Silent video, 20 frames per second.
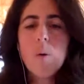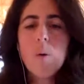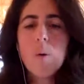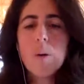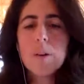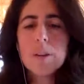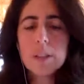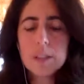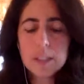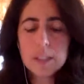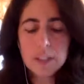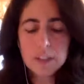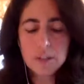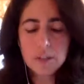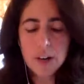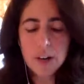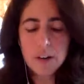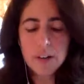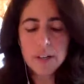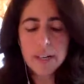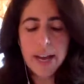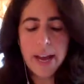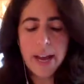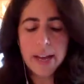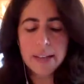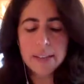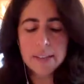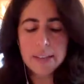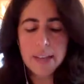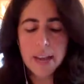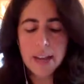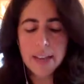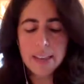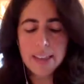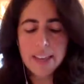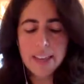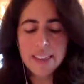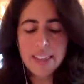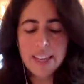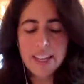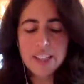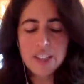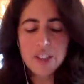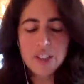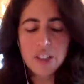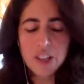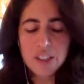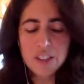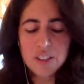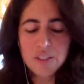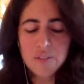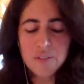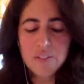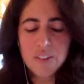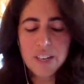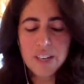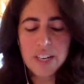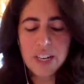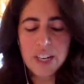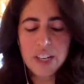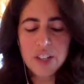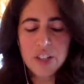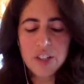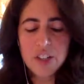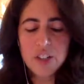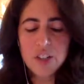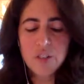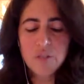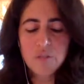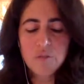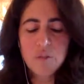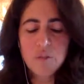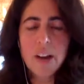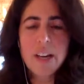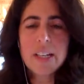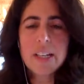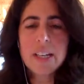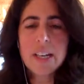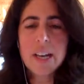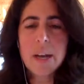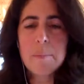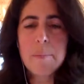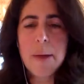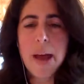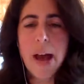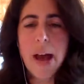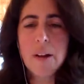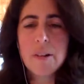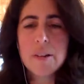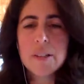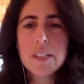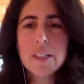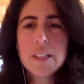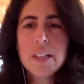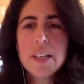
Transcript: or the literary essay that they just finished writing about.